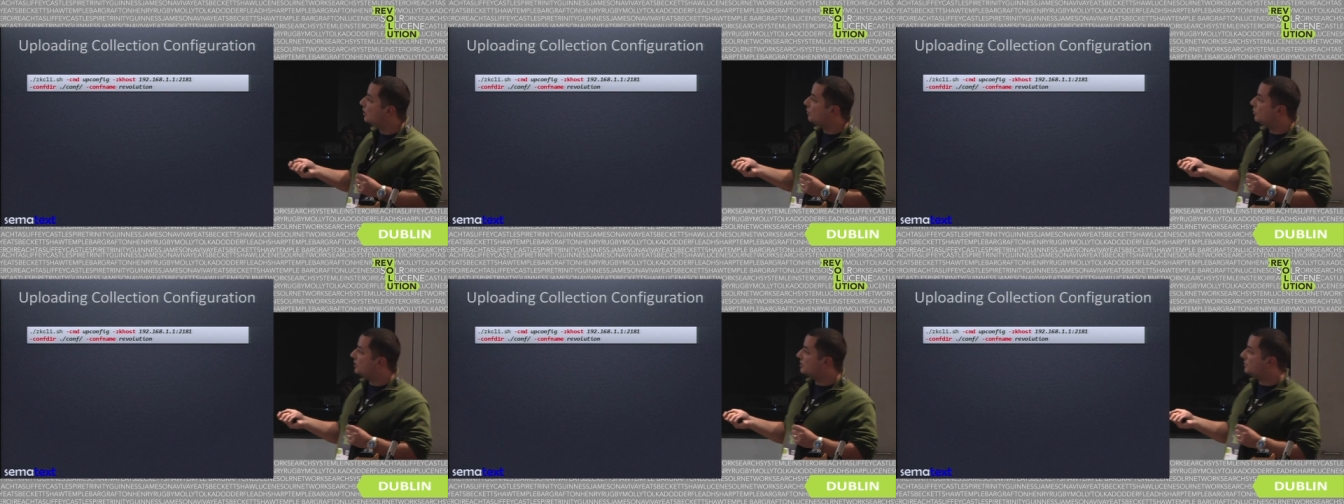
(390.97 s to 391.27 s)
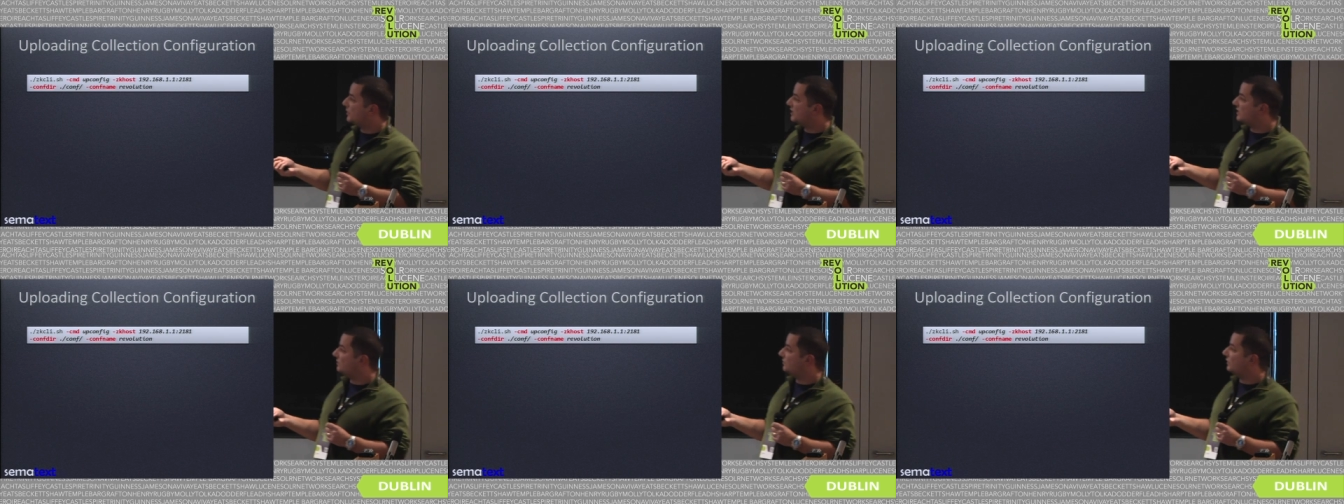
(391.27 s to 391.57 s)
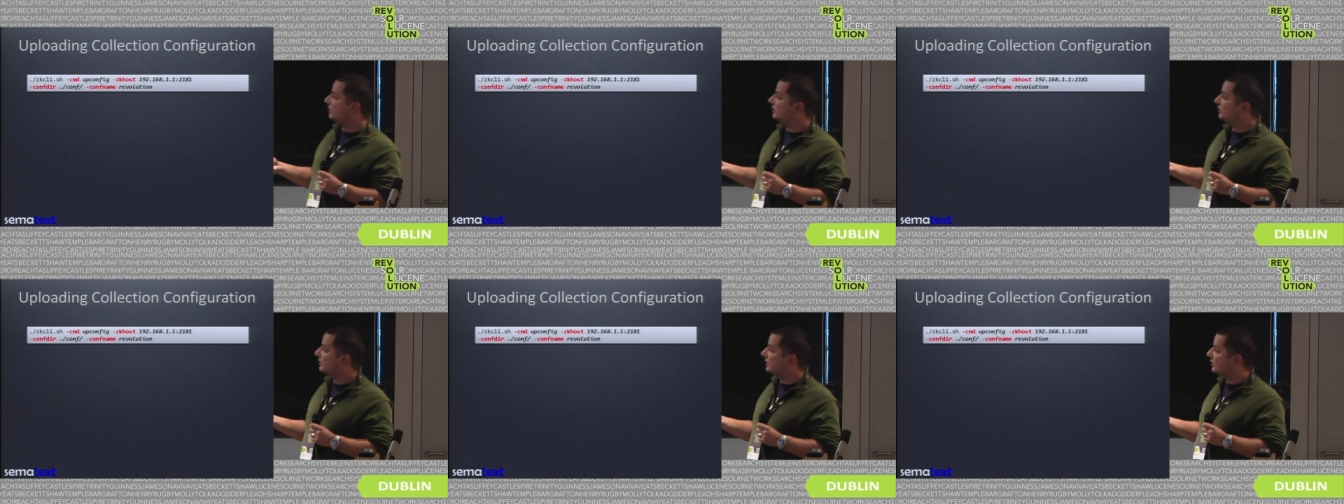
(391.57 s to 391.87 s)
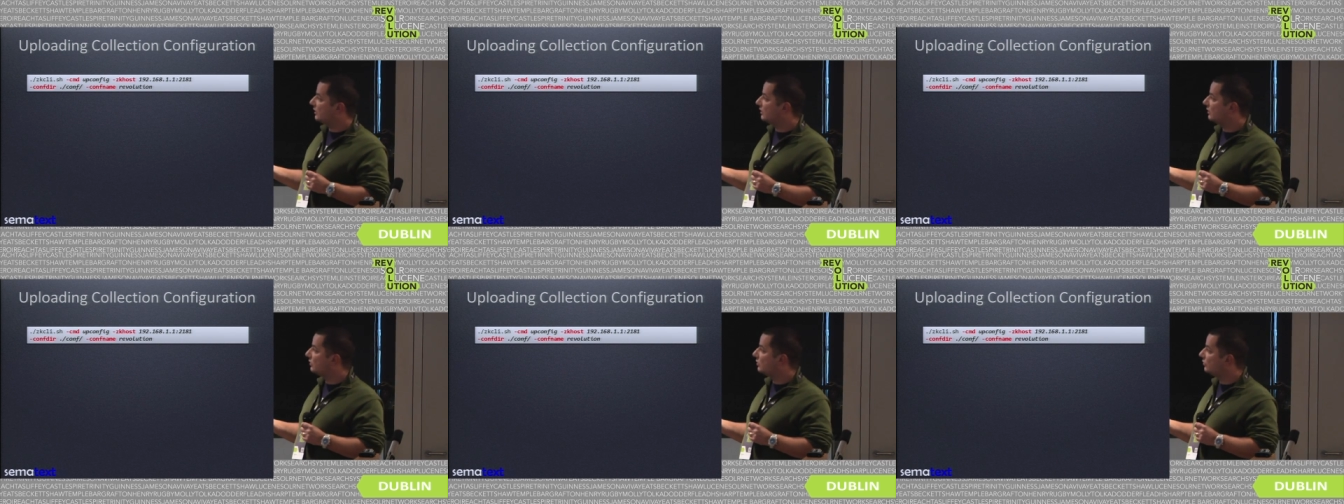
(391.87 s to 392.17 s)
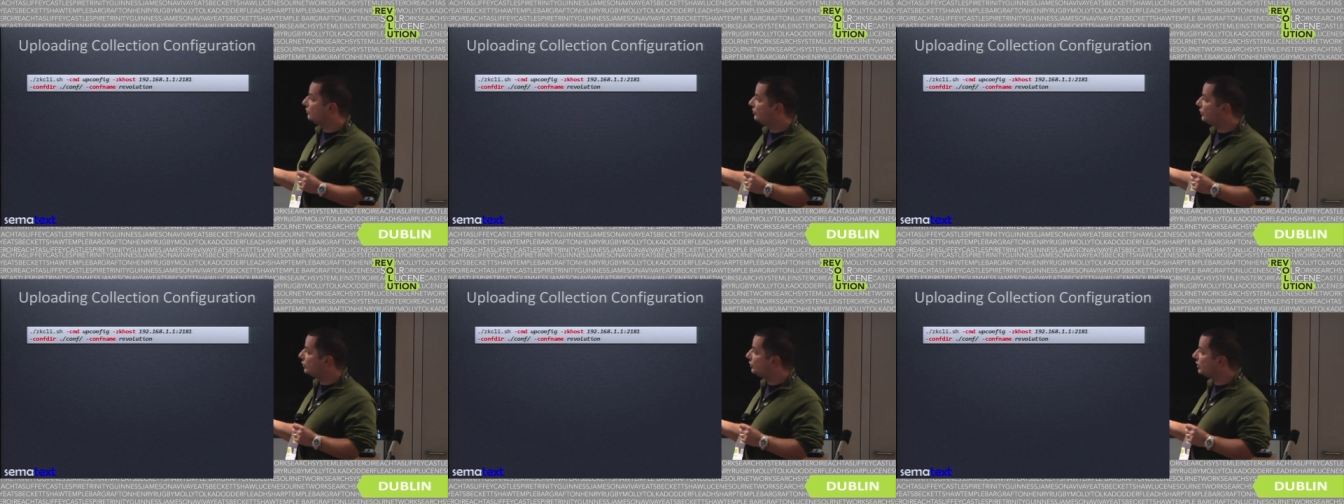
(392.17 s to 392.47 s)
We specify the
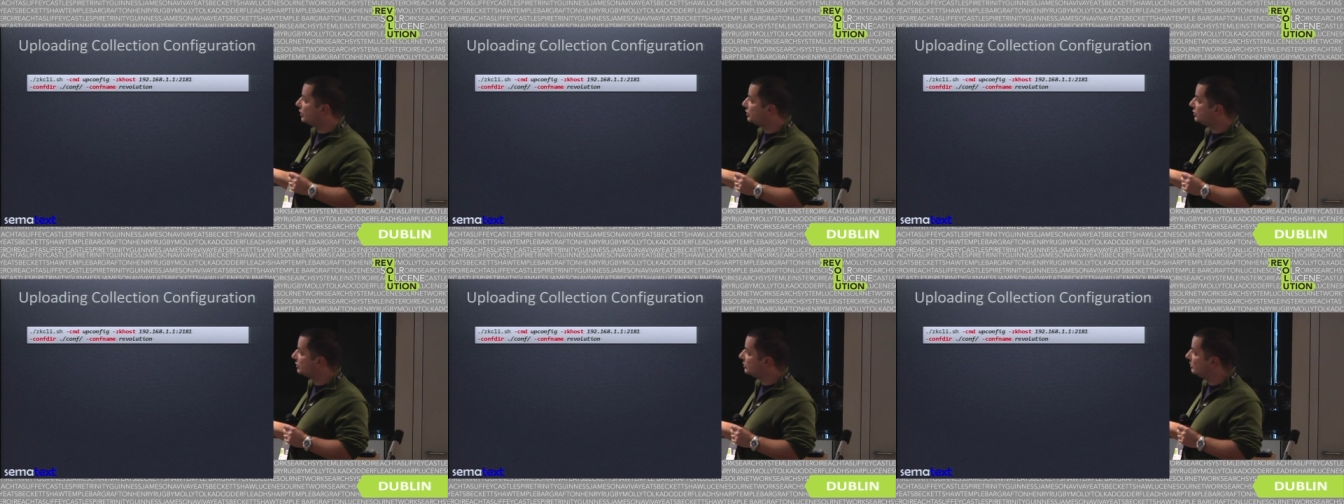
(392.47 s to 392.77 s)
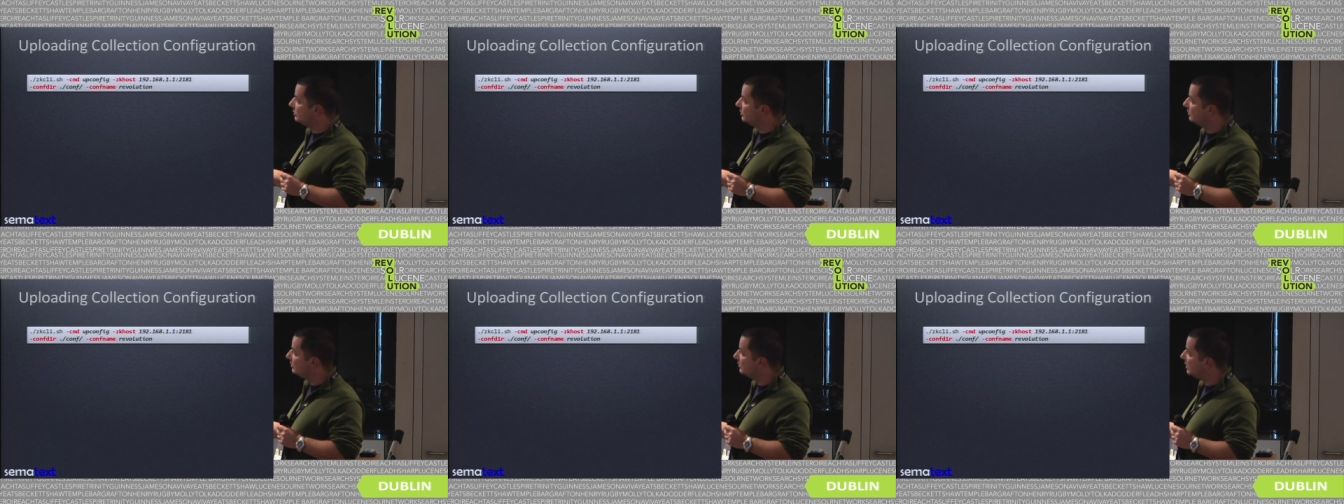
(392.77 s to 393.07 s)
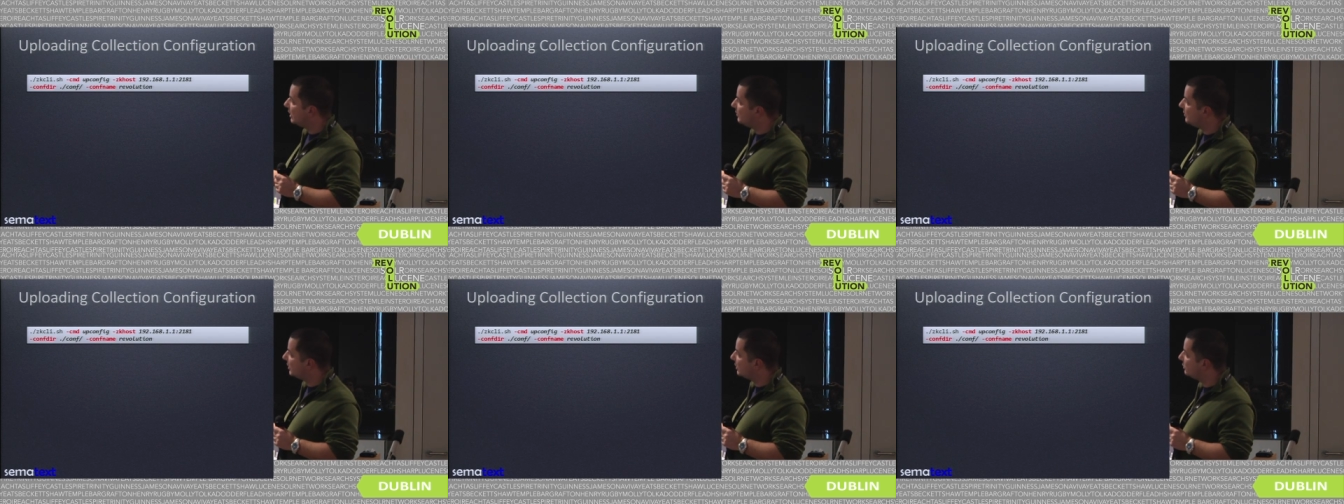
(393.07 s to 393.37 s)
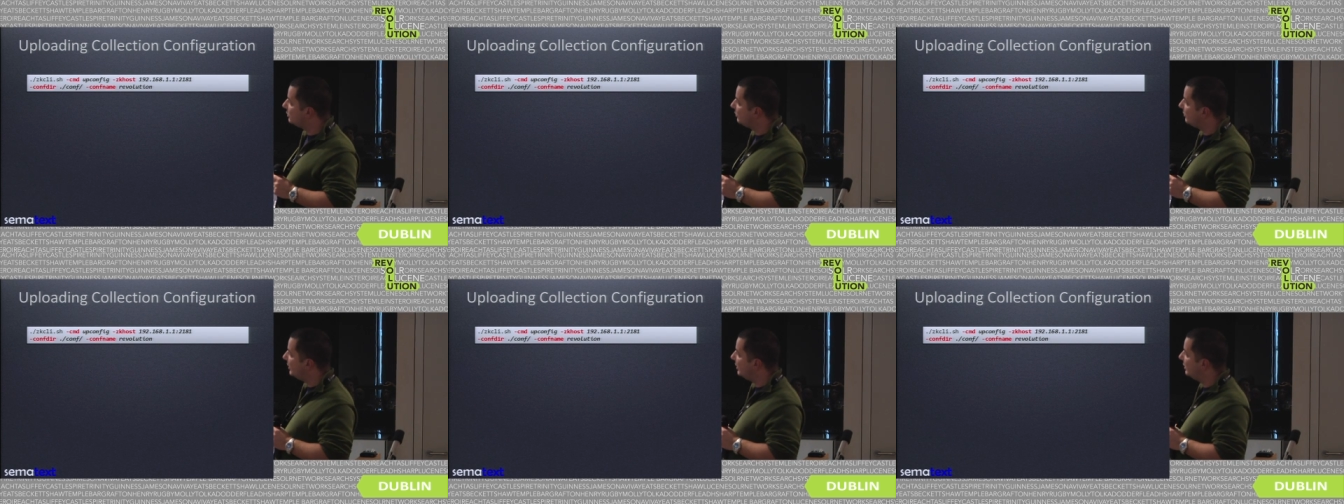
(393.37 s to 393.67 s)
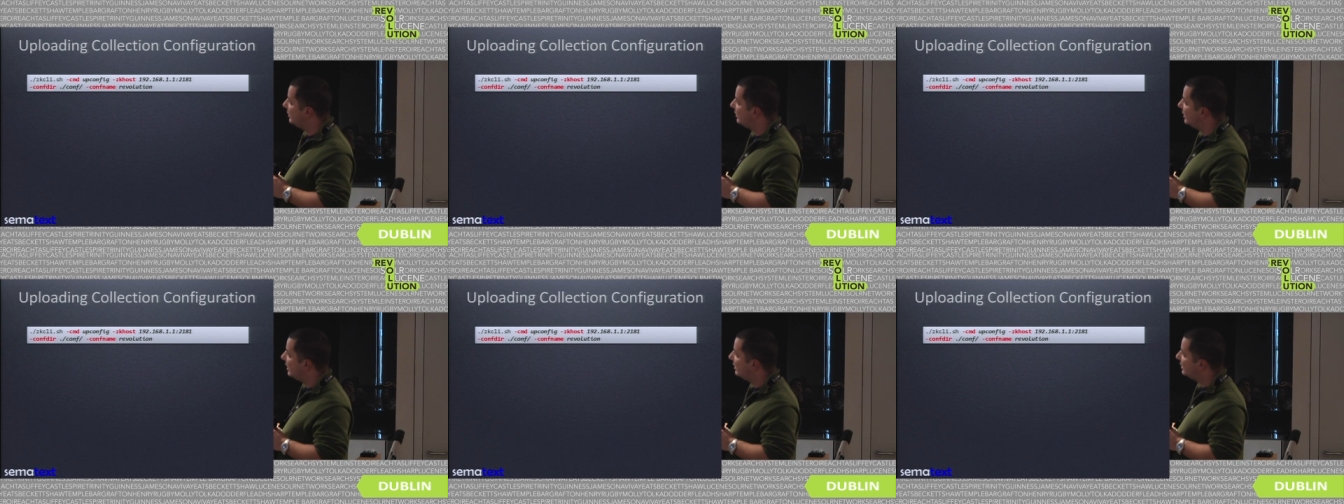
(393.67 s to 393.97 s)
configuration
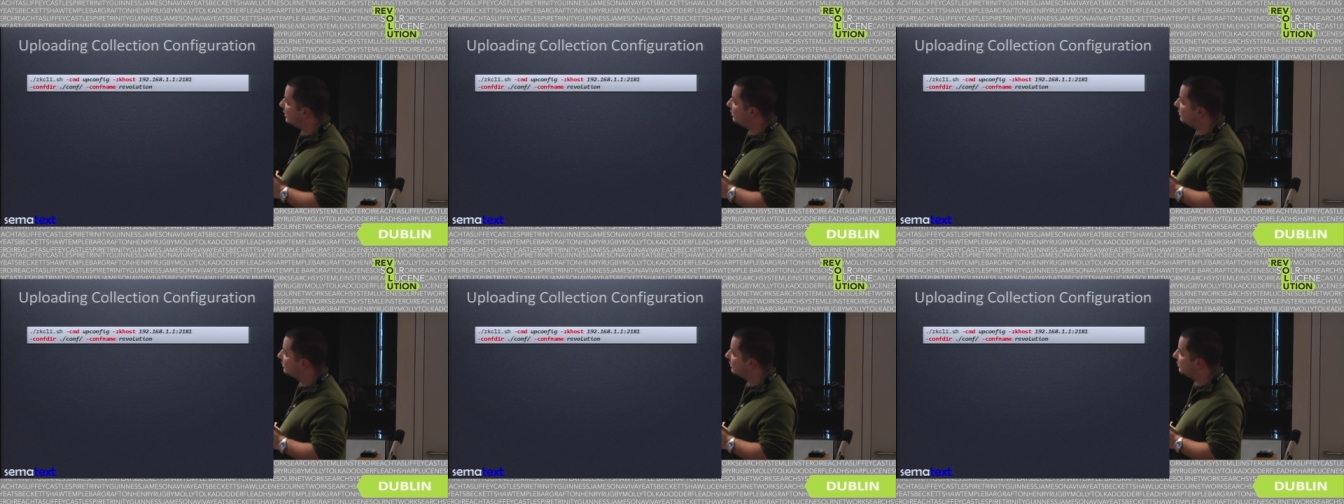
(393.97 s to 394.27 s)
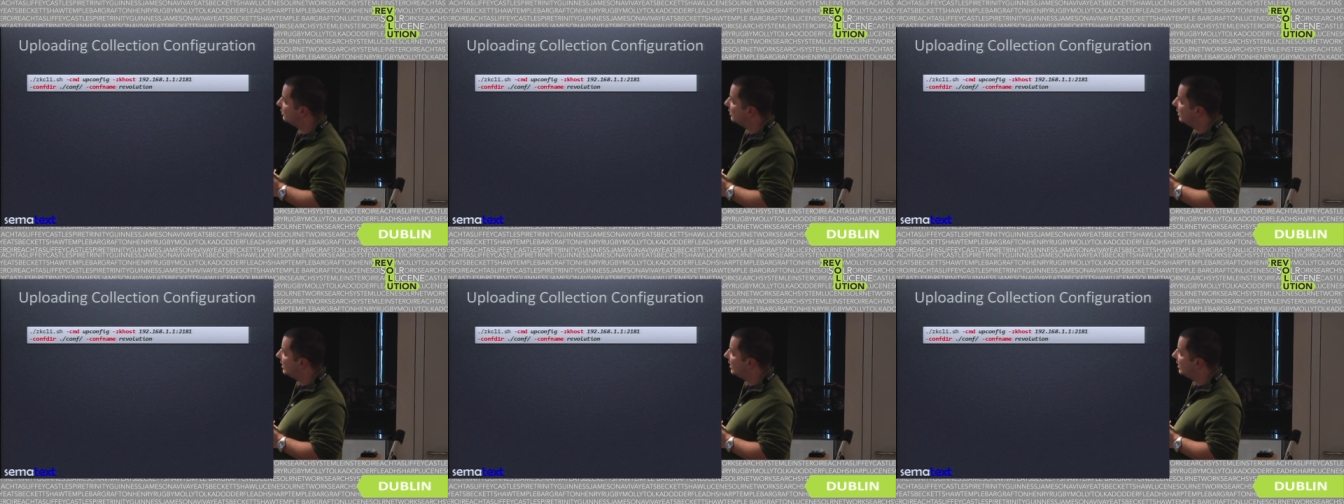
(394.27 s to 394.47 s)
directory and the,